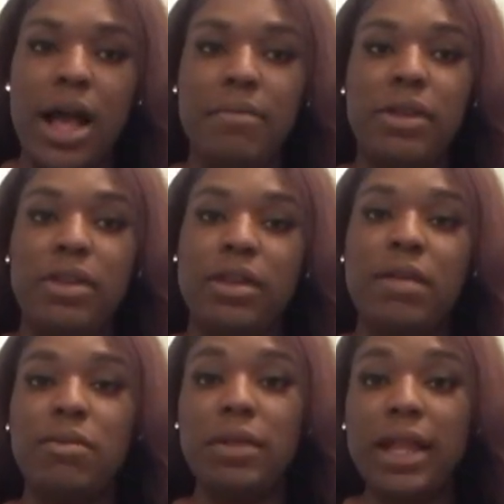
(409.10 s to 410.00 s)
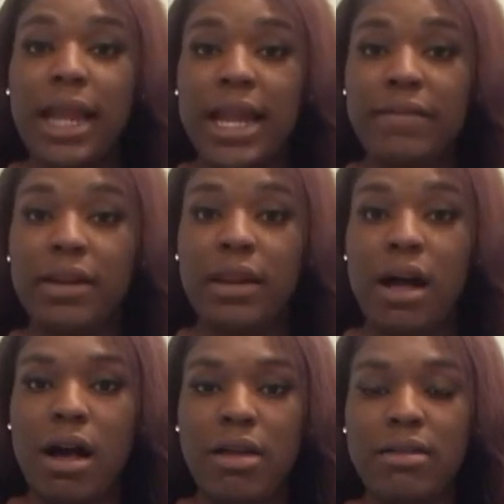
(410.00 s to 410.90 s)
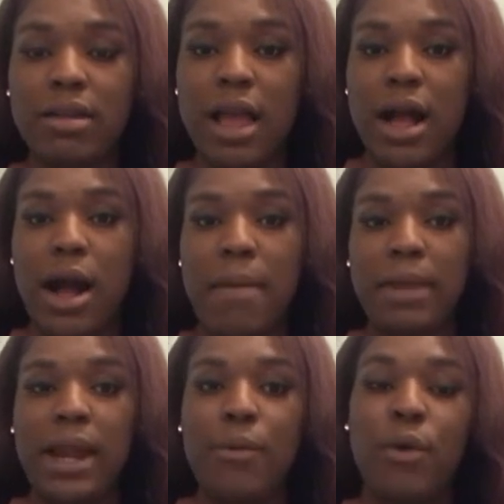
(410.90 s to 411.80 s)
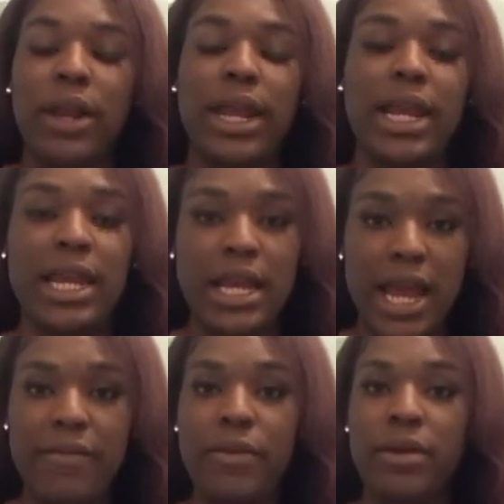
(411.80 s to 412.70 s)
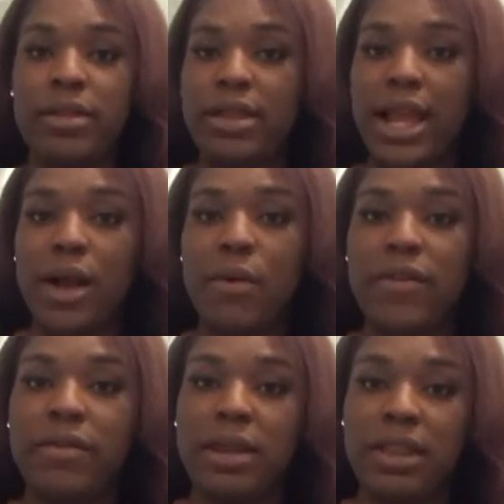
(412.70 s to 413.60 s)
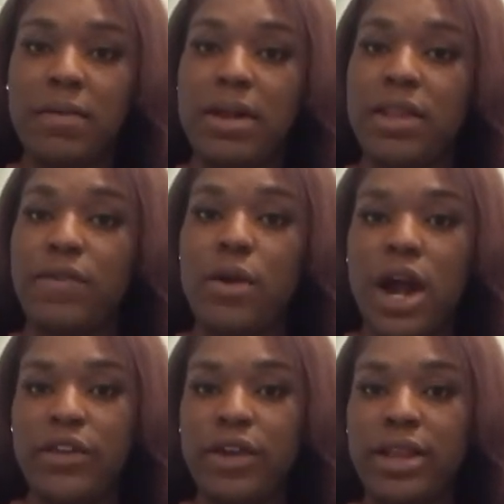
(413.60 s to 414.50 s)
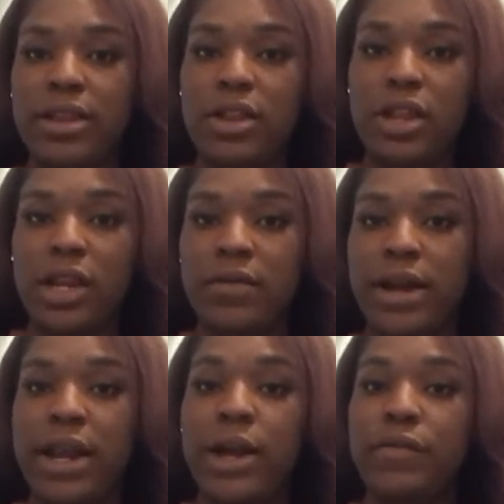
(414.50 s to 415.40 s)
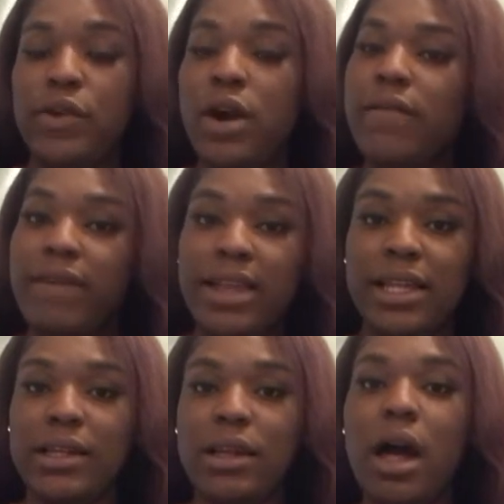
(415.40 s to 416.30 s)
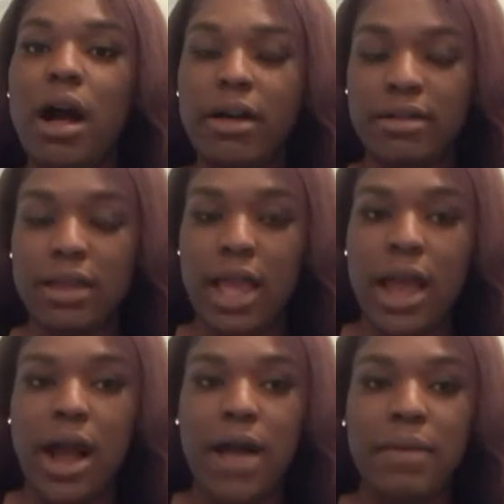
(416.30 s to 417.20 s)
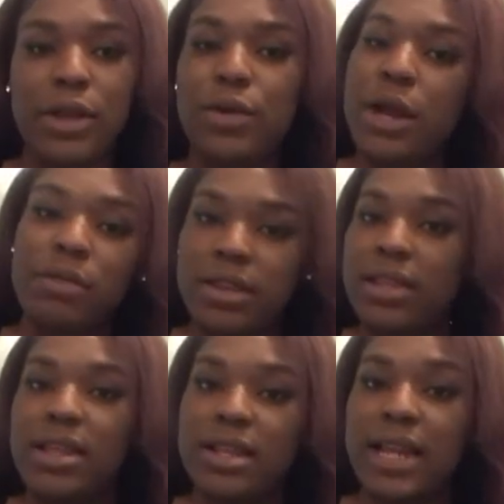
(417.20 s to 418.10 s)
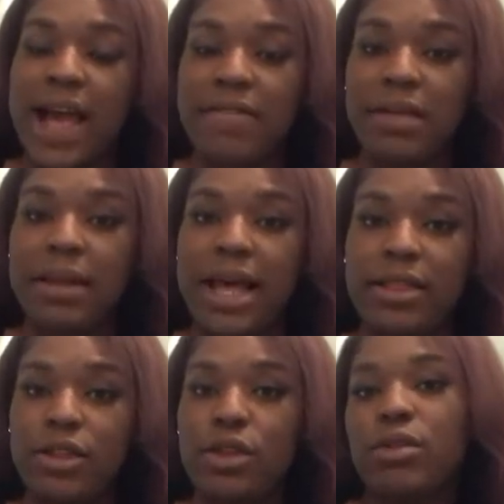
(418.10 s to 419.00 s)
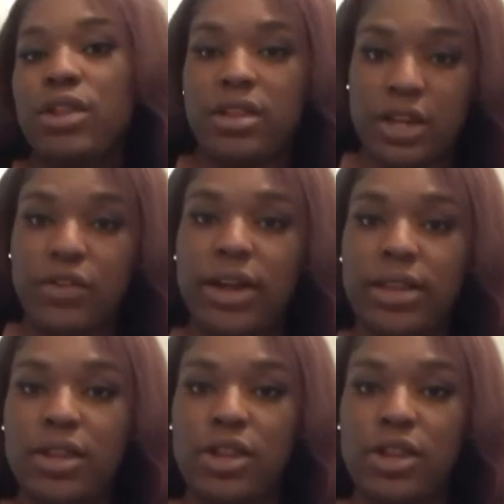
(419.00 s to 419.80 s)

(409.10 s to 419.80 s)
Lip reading: It just comes with a lot of loss, and I want any and everyone to take away from an experience. If you are transitioning right now, you are facing loss, and you don't just necessarily have to apply this to just a trans